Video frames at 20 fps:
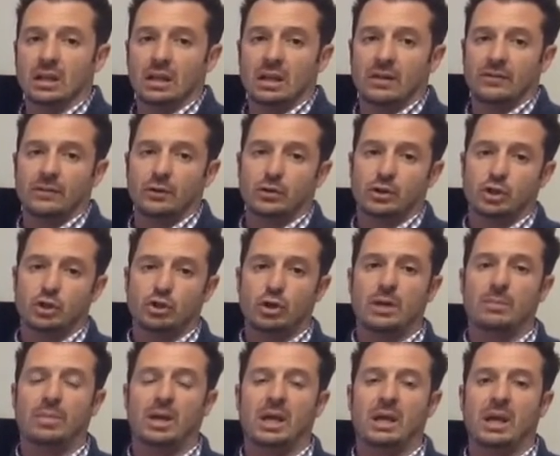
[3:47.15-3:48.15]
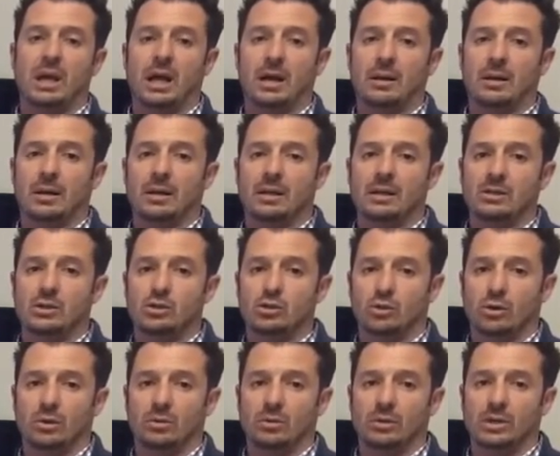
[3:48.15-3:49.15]
if your straight pay
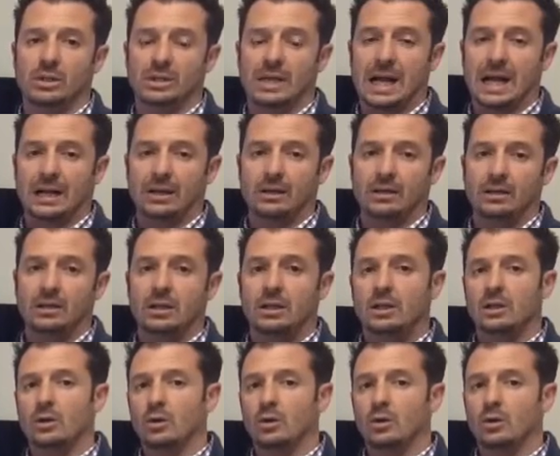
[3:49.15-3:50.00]
is higher